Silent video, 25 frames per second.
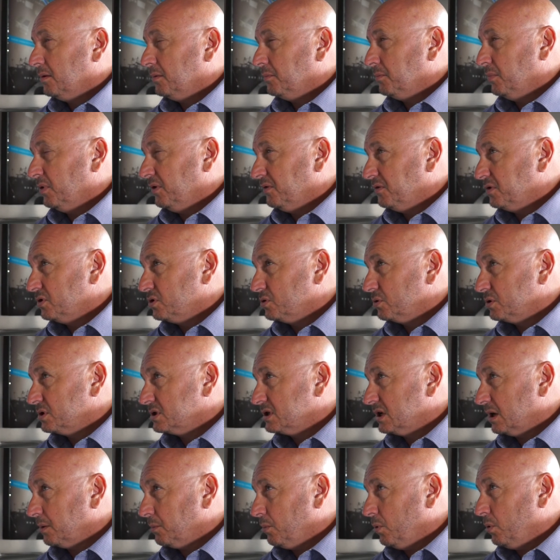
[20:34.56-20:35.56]
Move the
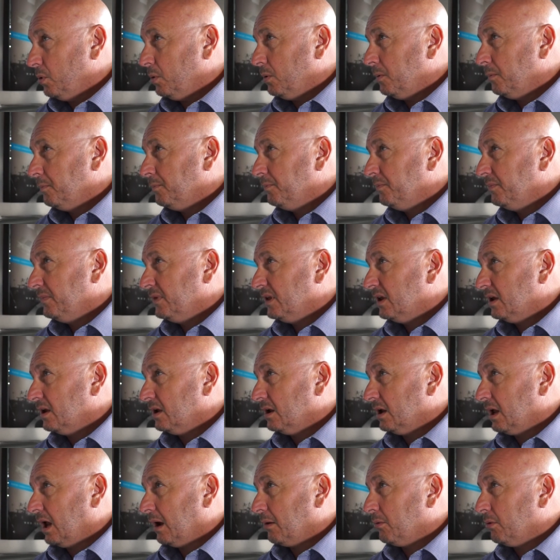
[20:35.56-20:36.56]
joystick more,
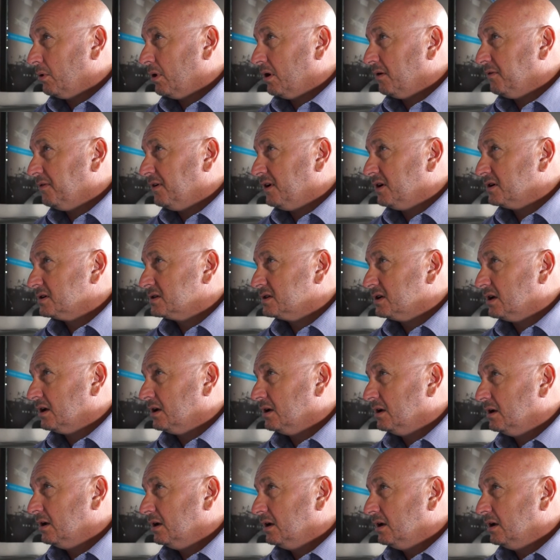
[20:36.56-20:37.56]
the camera will go
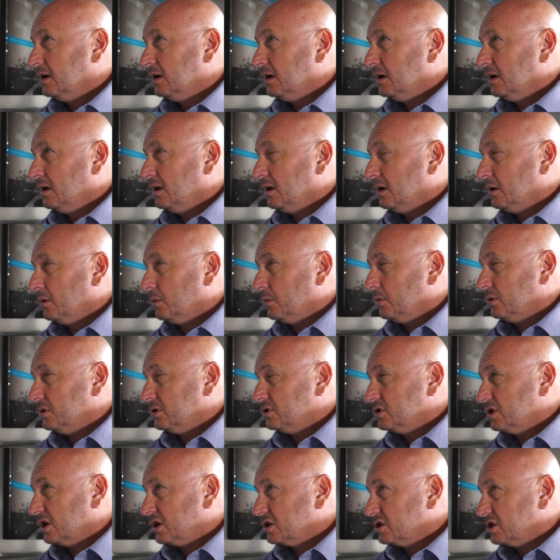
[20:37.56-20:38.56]
faster.
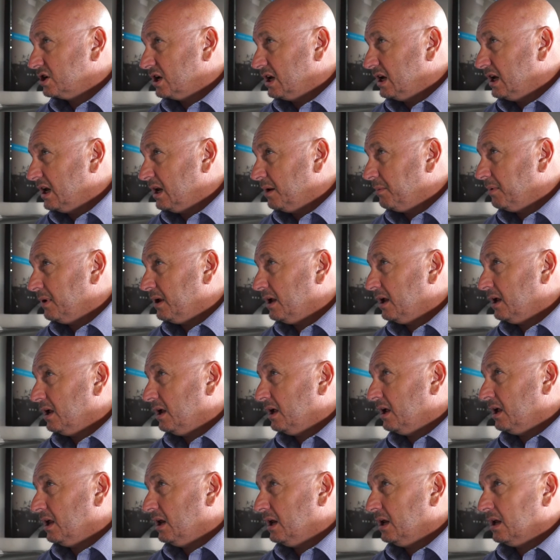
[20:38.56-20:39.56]
Want to touch it a little bit
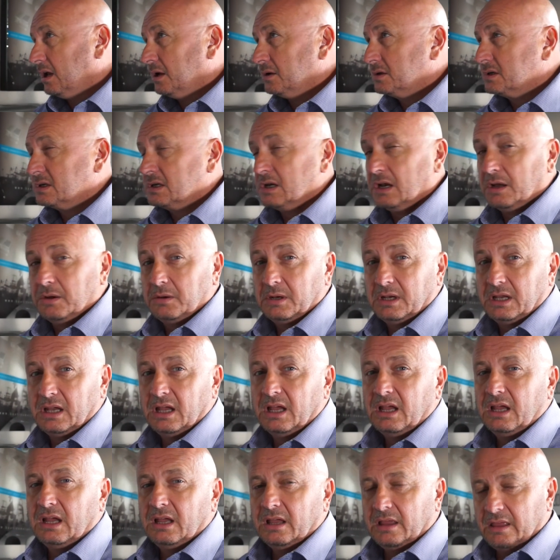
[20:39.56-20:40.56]
and it goes
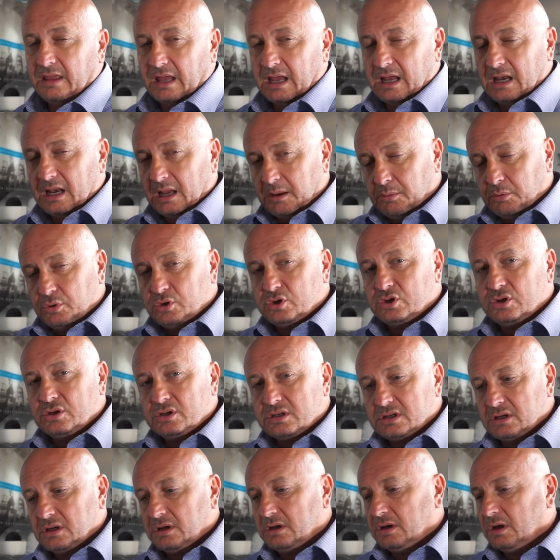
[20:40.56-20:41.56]
slowly. That enables
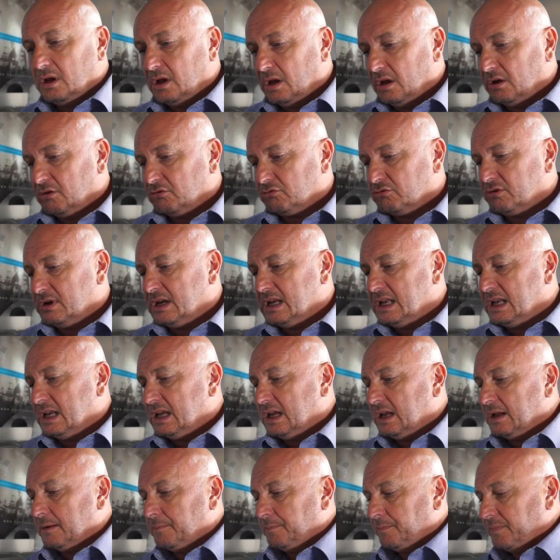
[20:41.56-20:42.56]
you to
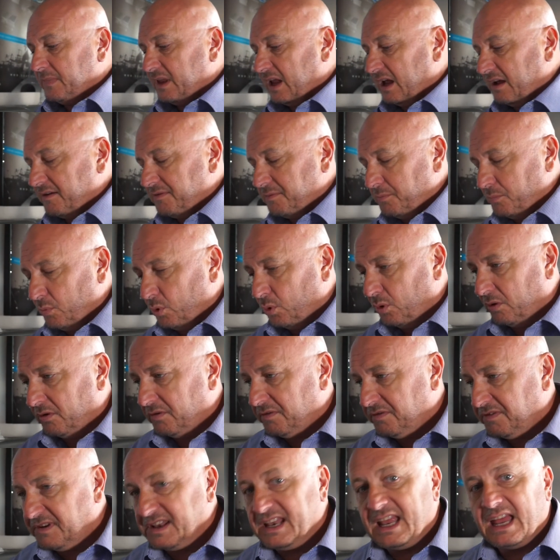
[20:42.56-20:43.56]
really have
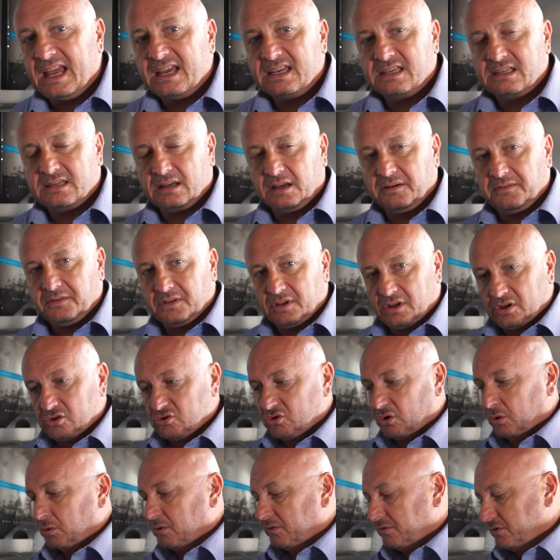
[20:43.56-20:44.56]
more finesse over the
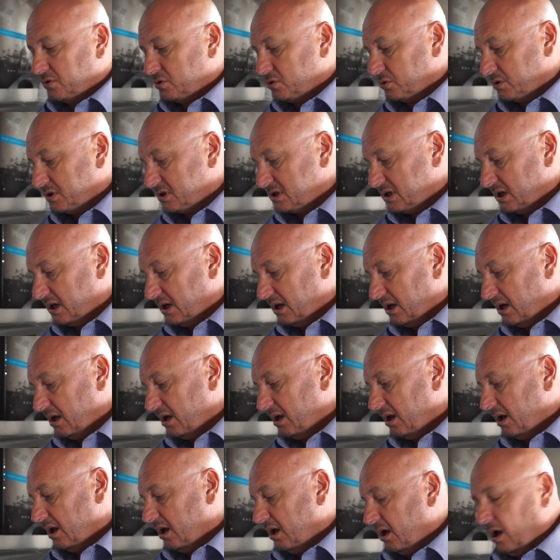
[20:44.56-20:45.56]
control of the joystick,
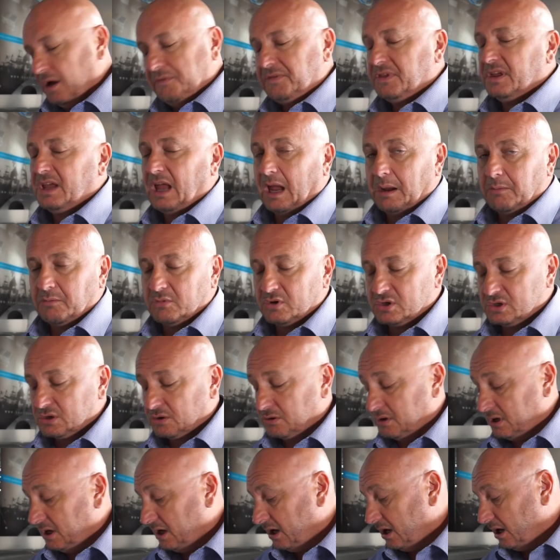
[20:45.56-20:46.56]
over the camera,
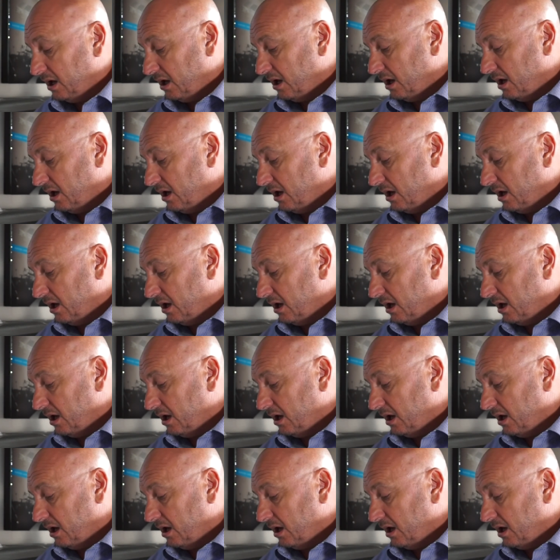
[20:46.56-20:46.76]
sorry.